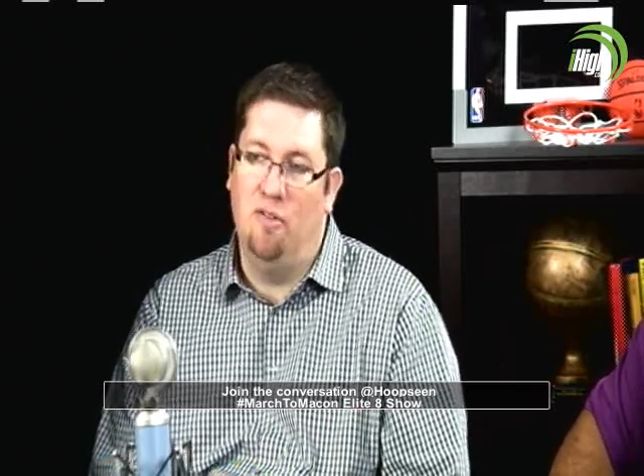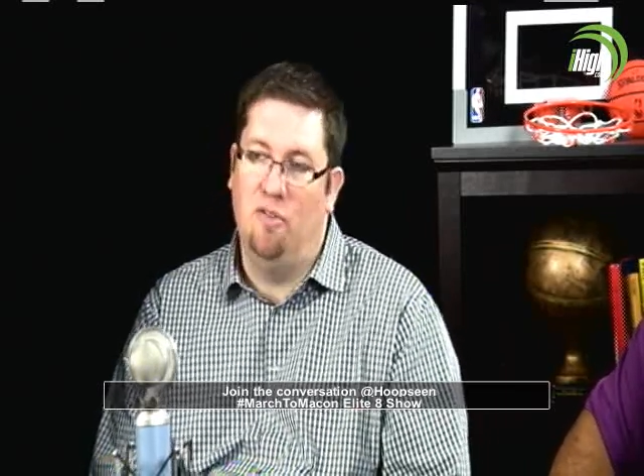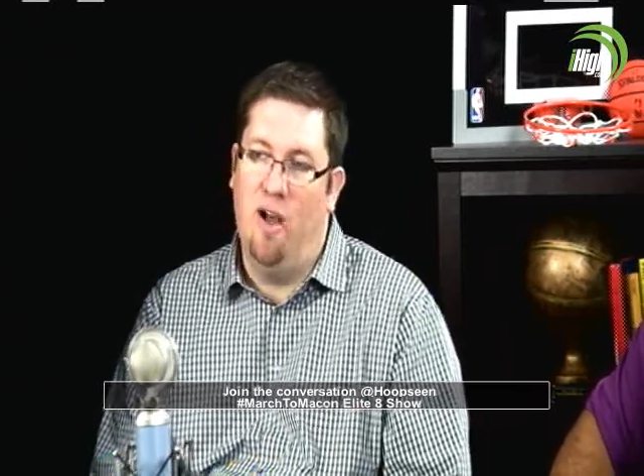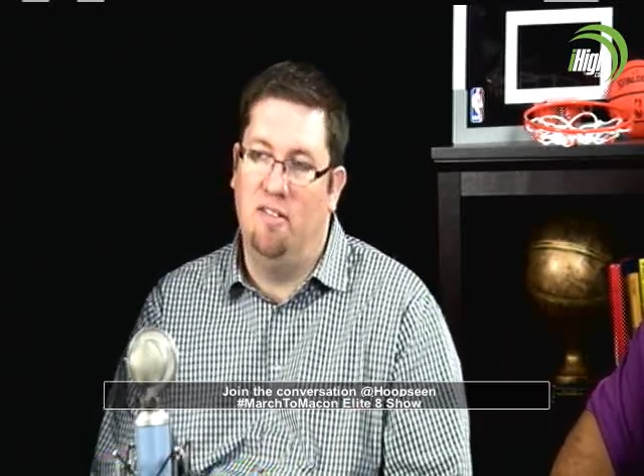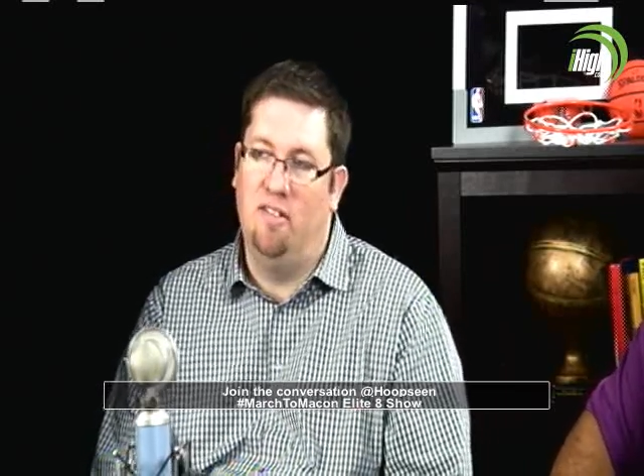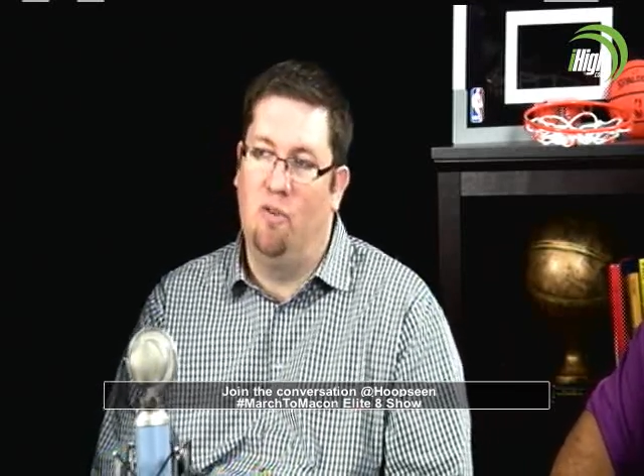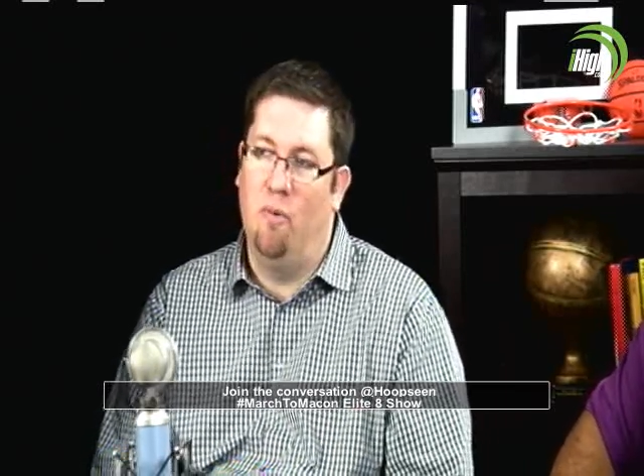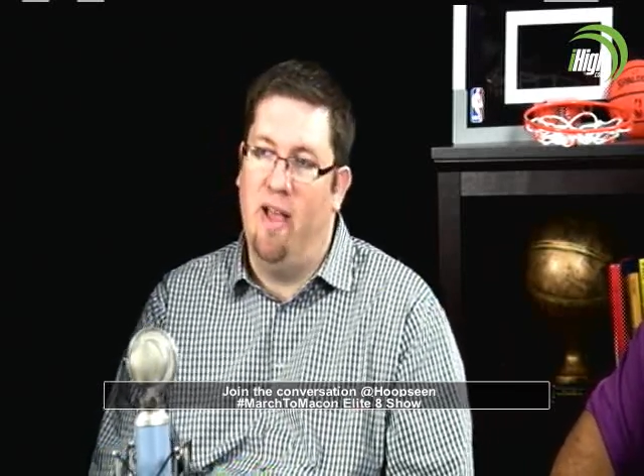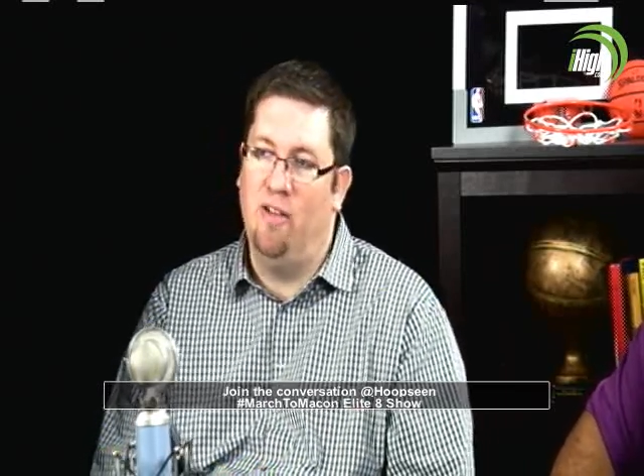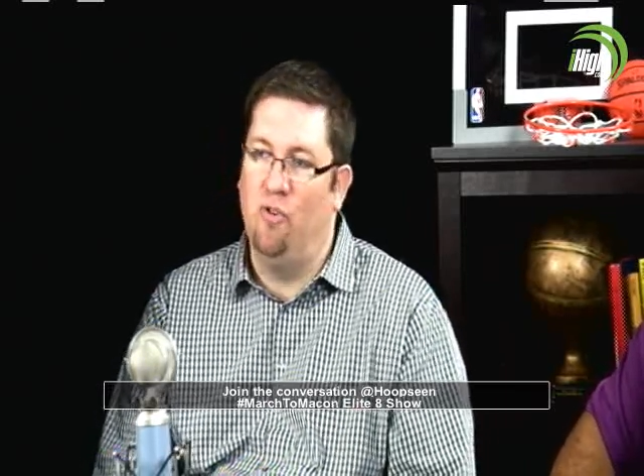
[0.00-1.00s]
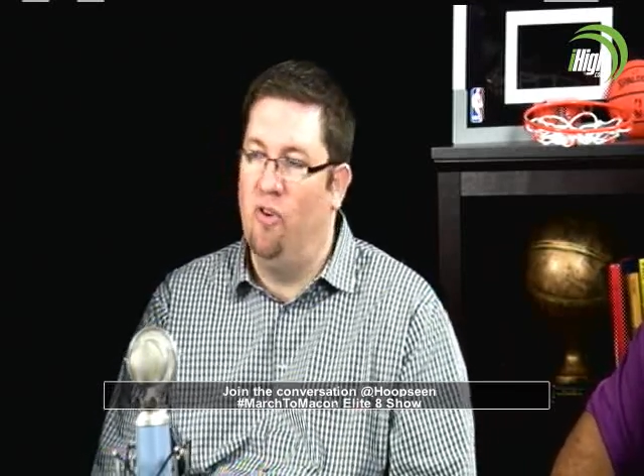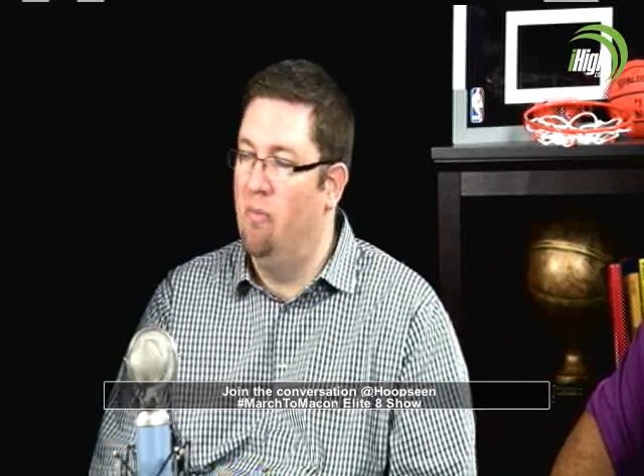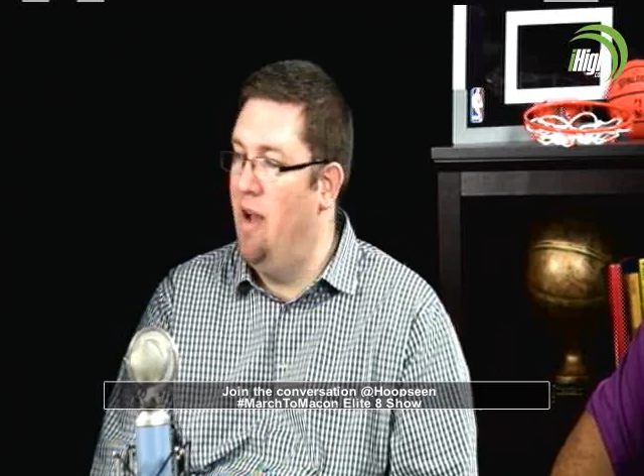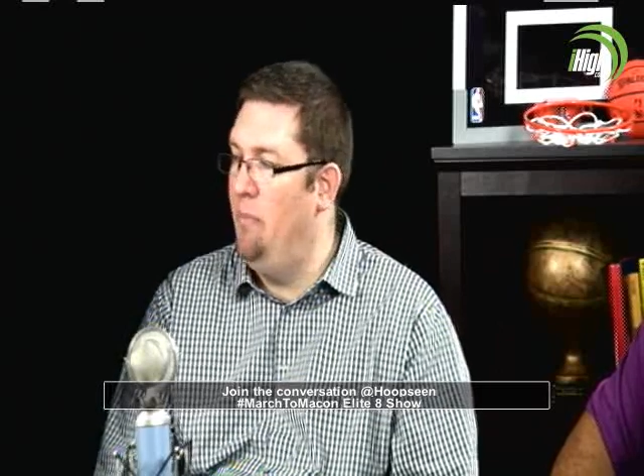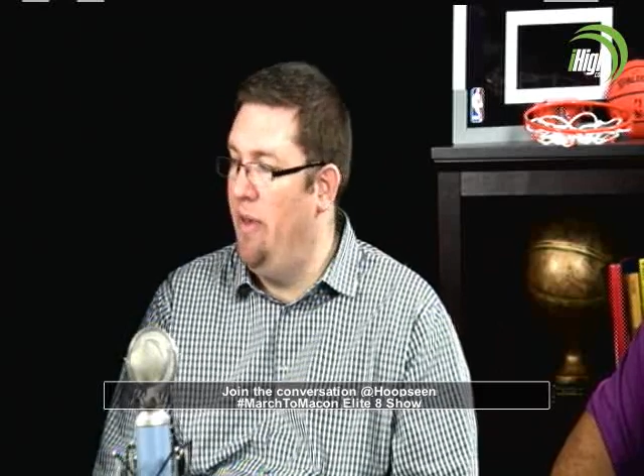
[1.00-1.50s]
So I still remain true to
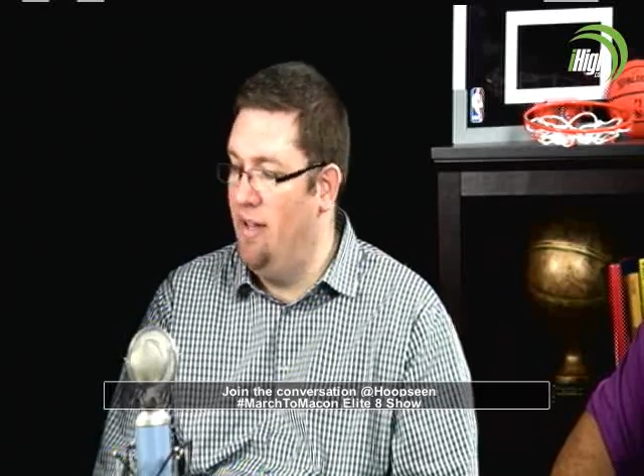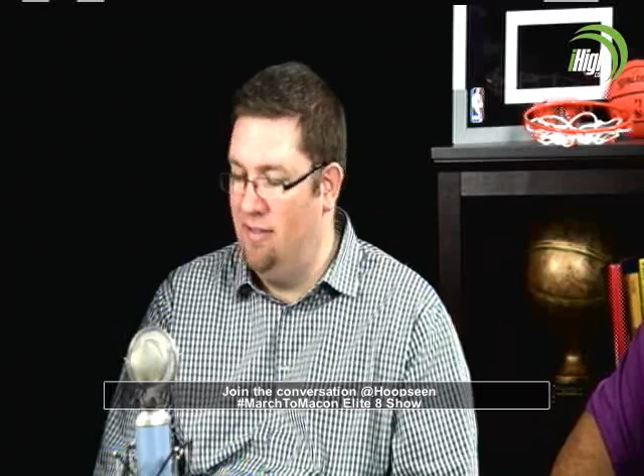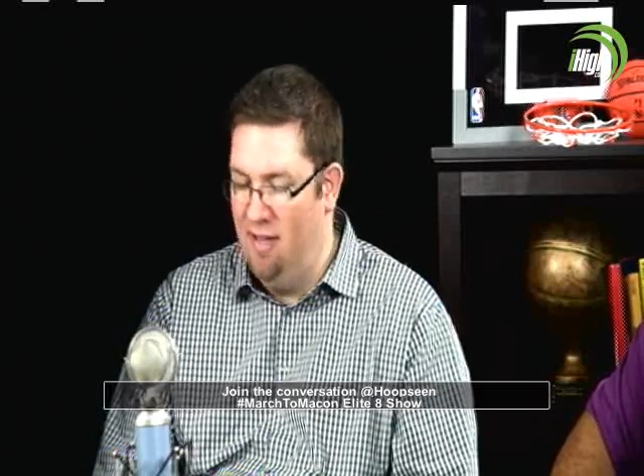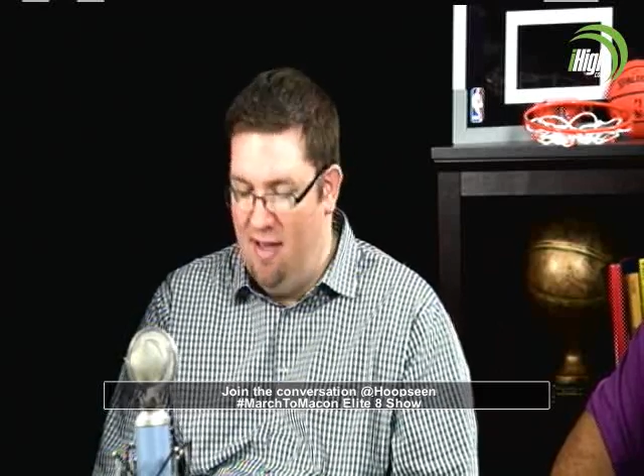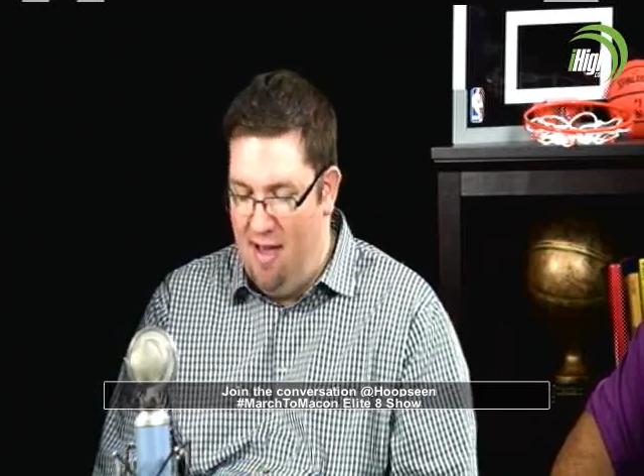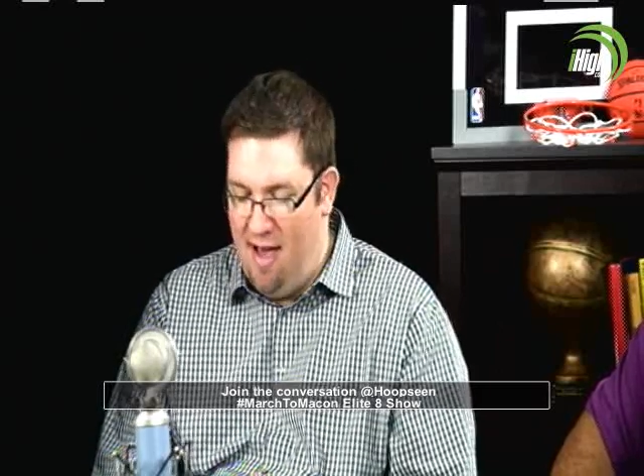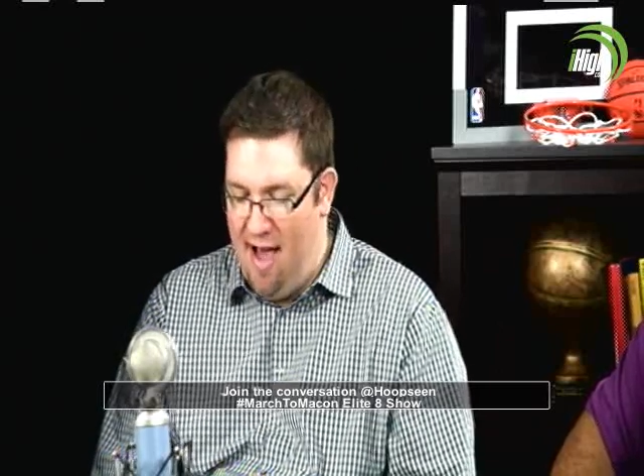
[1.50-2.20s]
my picks. Okay.